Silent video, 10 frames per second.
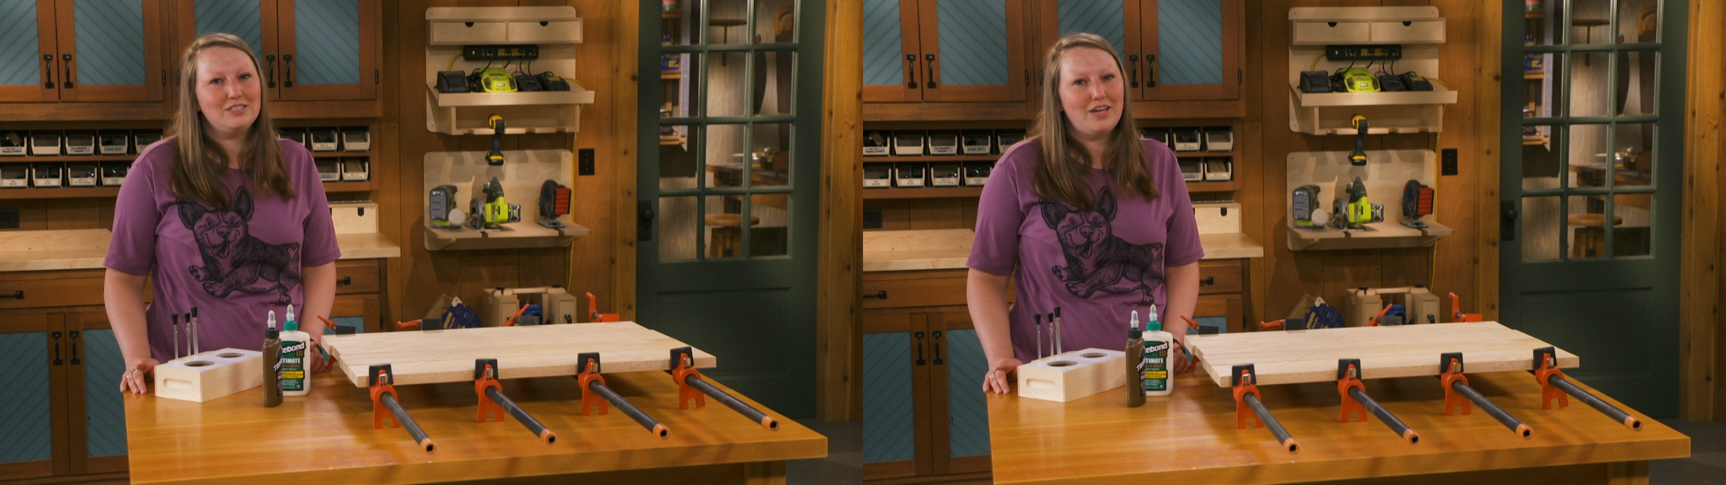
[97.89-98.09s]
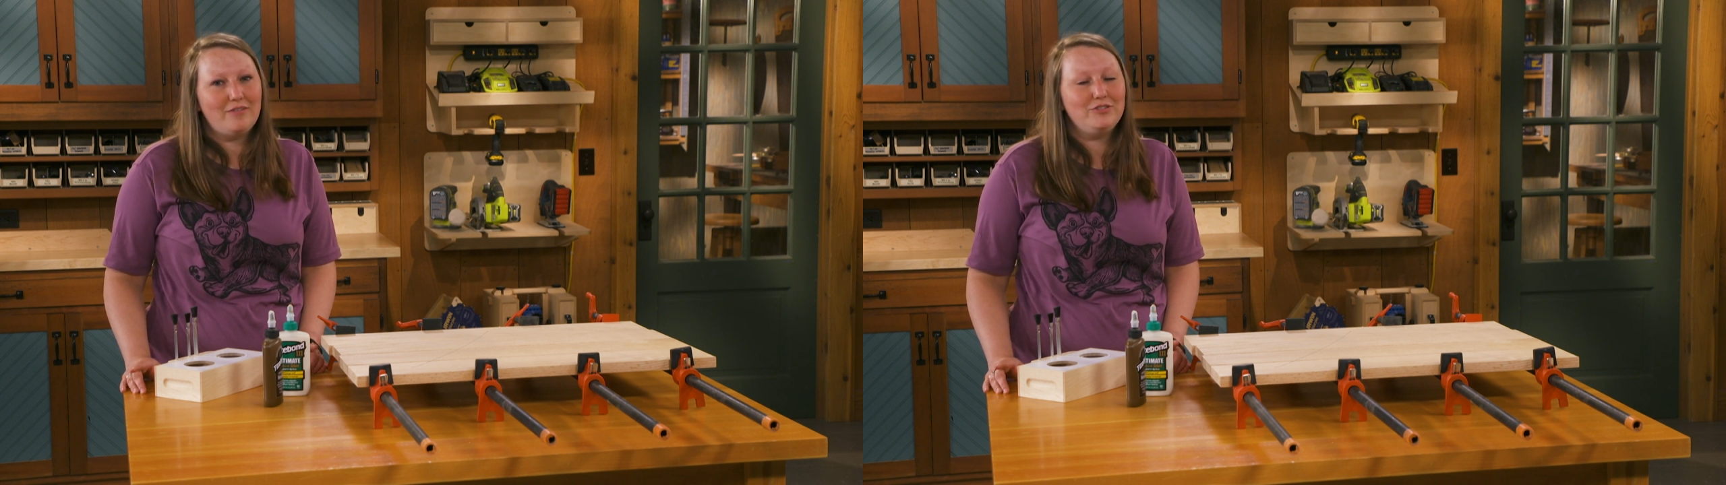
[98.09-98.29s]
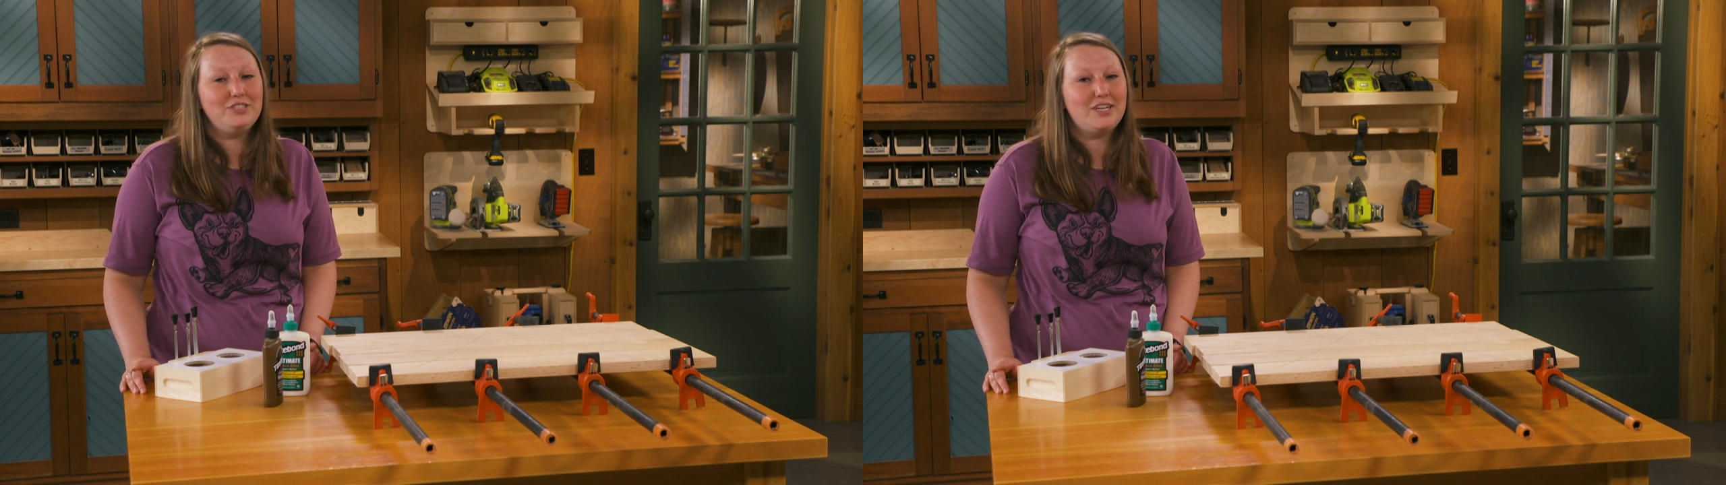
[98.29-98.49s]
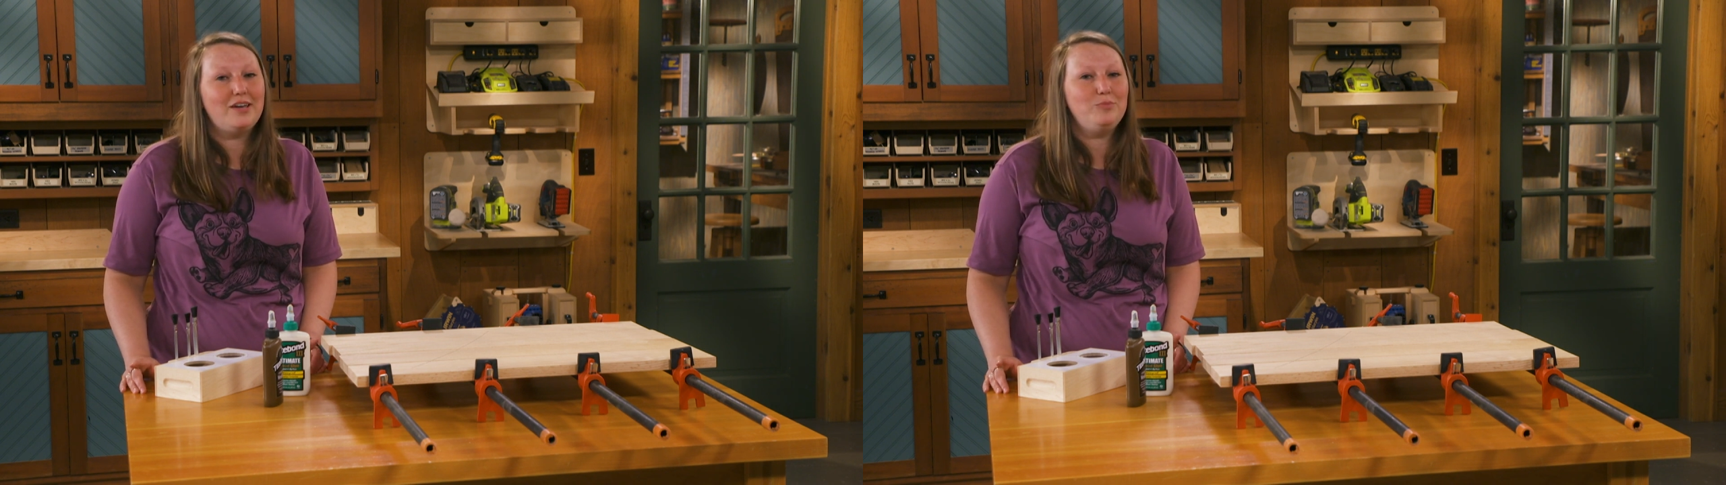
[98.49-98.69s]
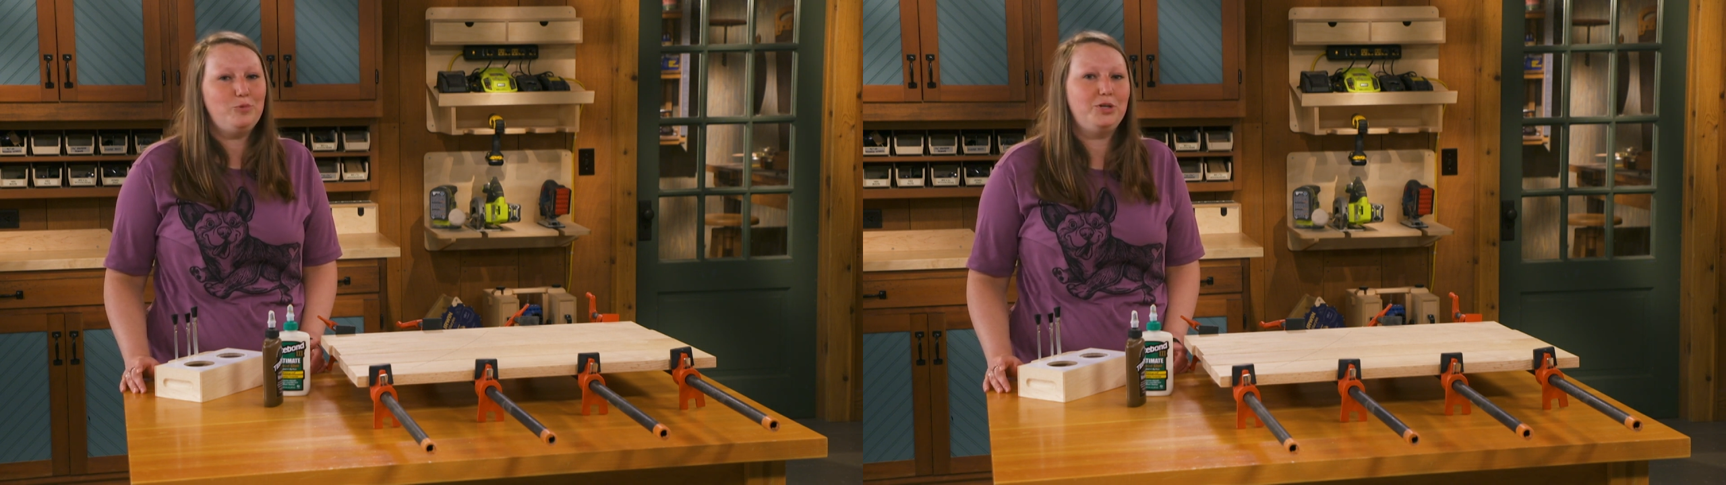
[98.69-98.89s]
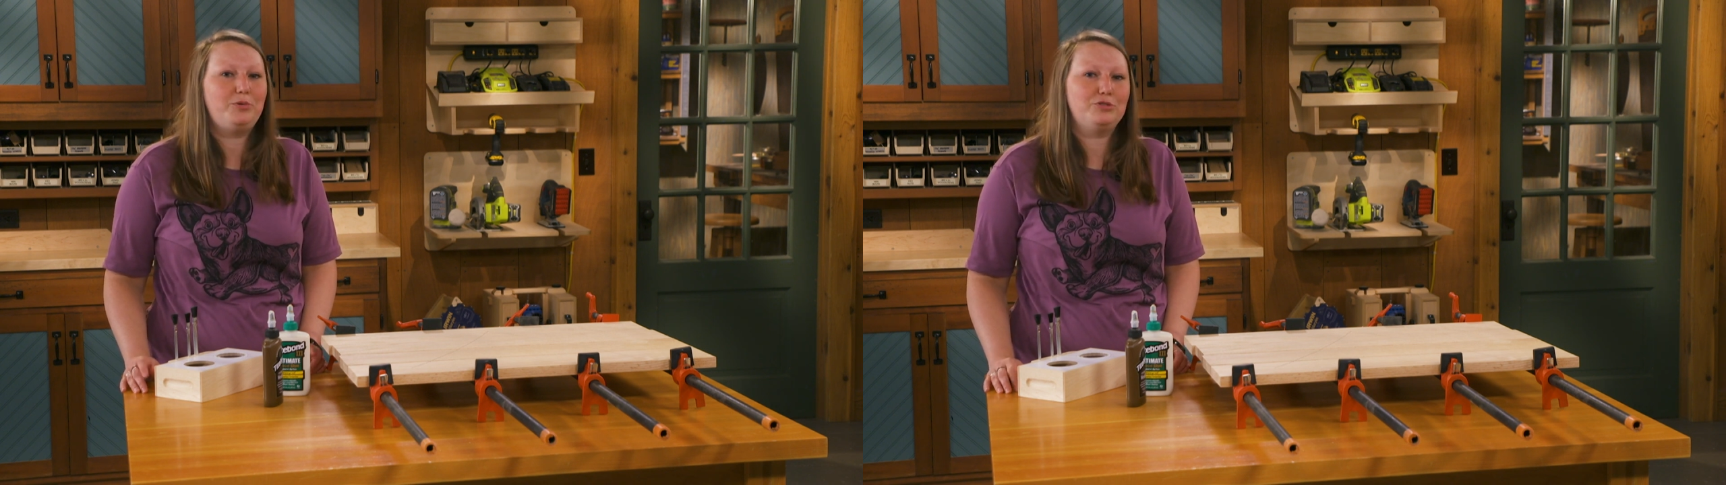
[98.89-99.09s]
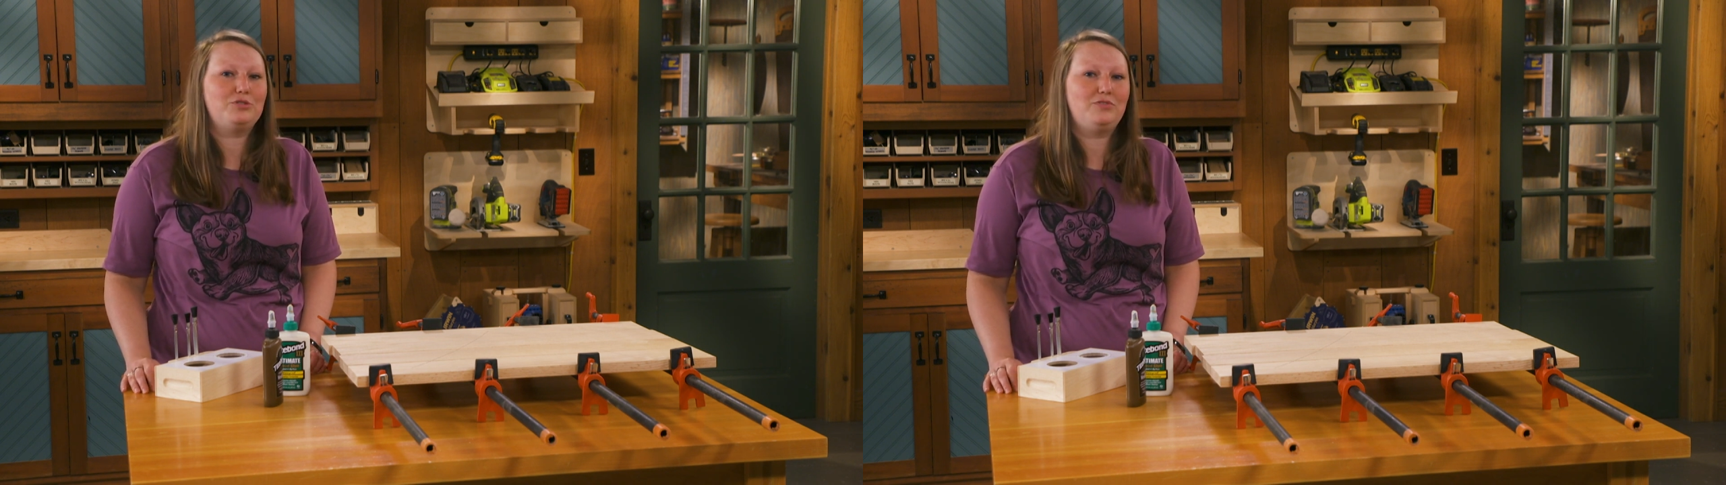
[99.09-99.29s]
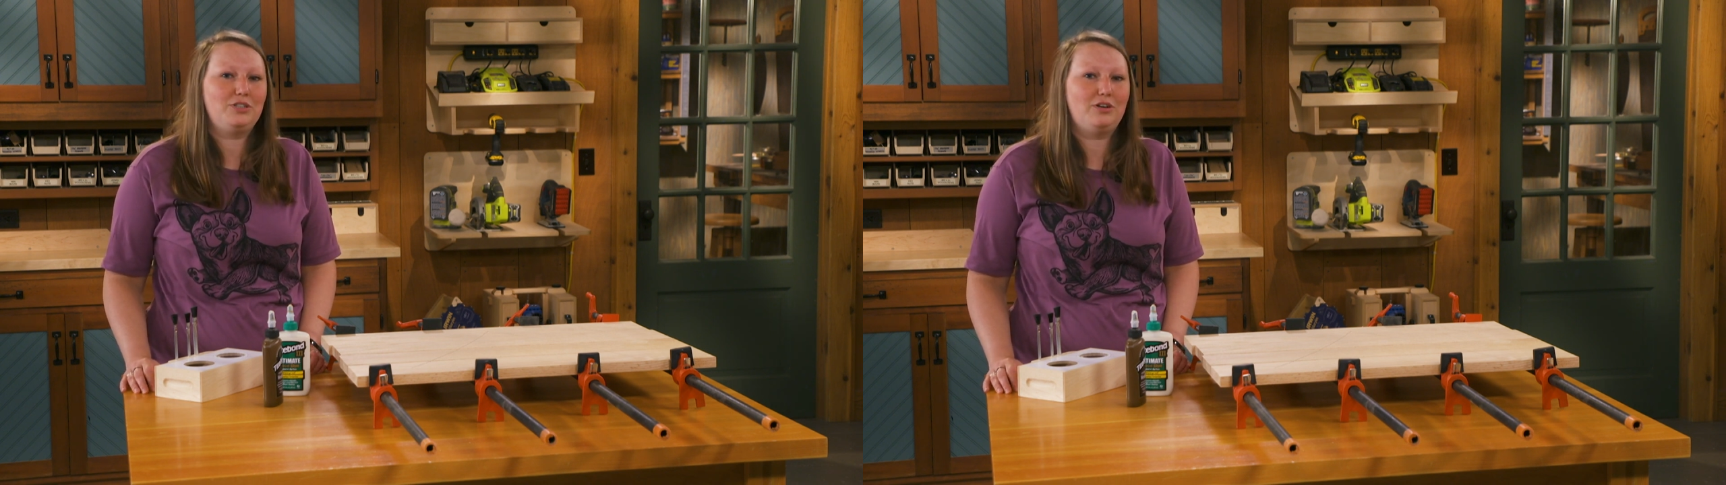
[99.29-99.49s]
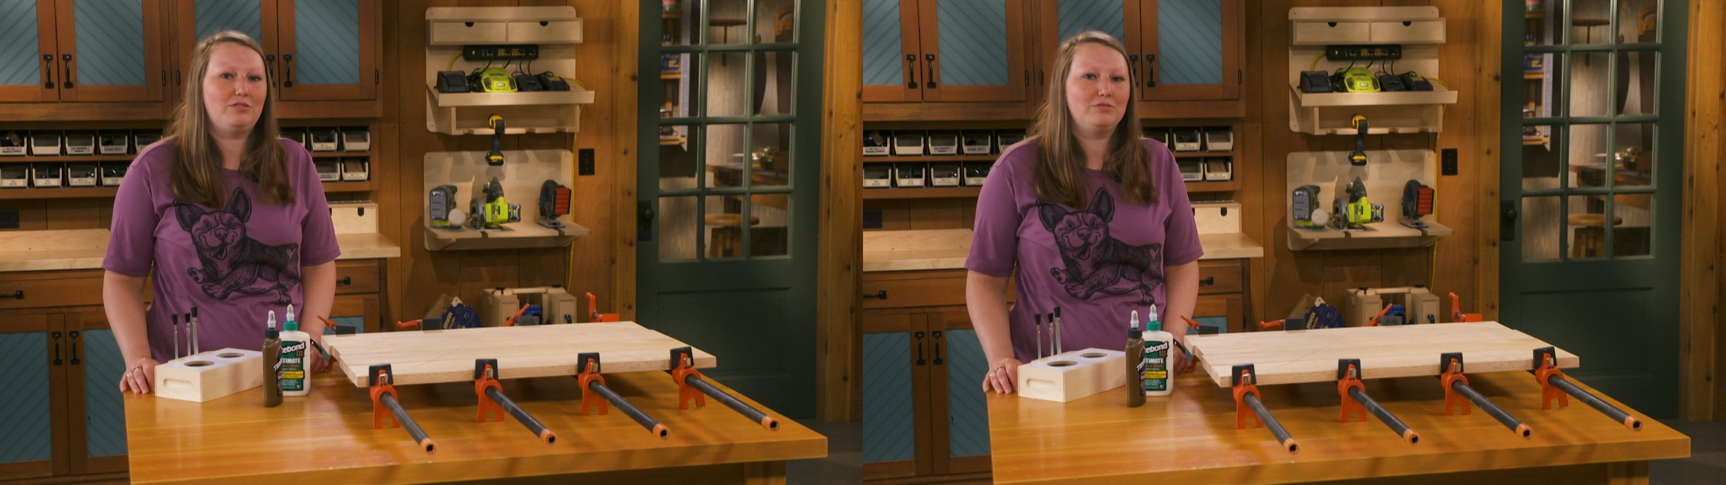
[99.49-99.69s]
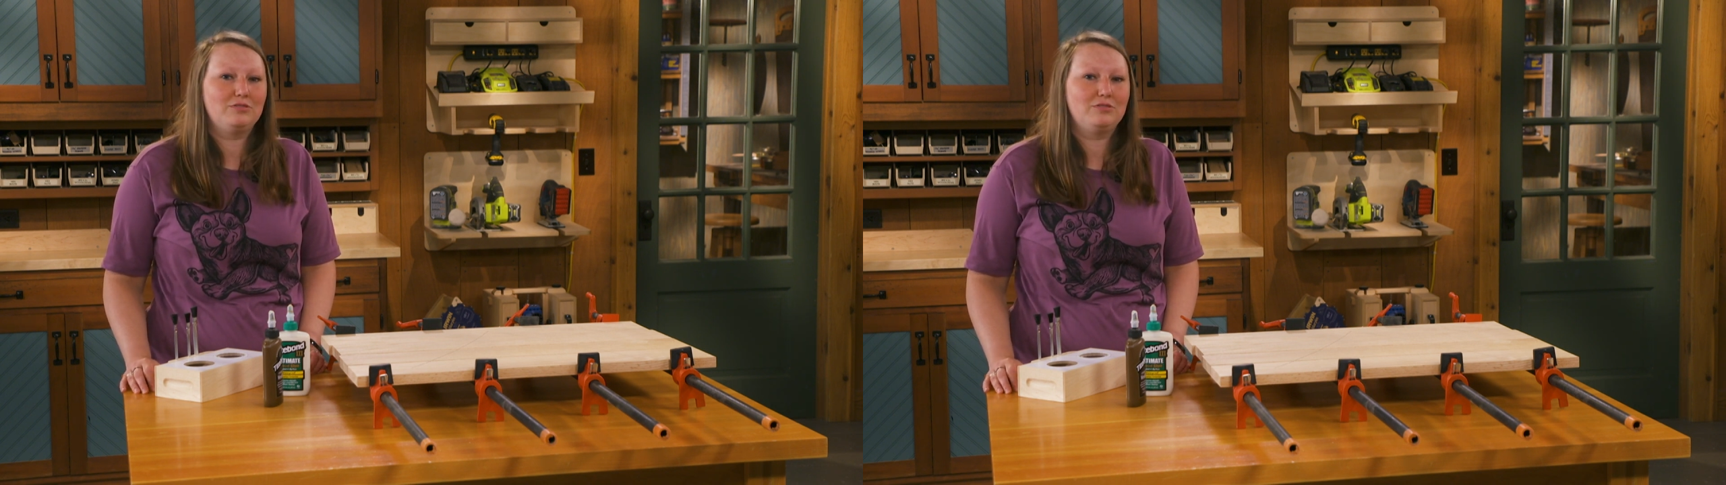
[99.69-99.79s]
every time we post a video.